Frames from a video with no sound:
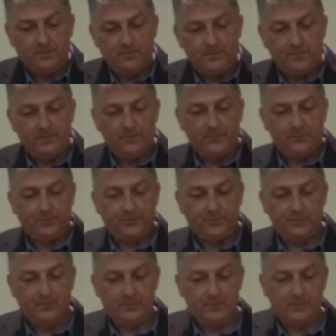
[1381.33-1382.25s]

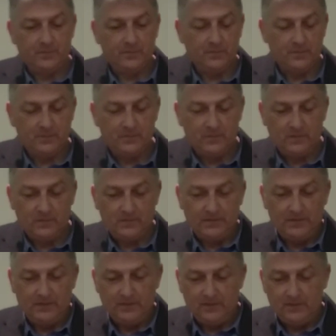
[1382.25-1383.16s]

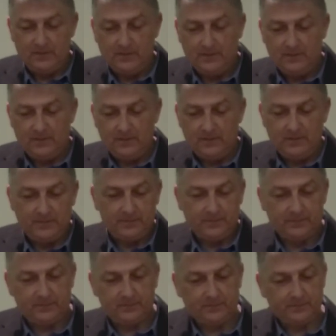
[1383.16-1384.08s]

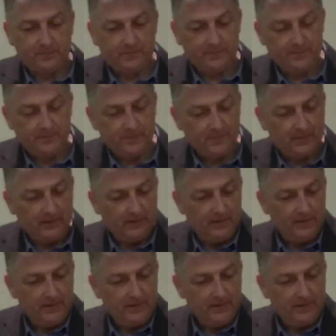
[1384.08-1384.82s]
[no speech]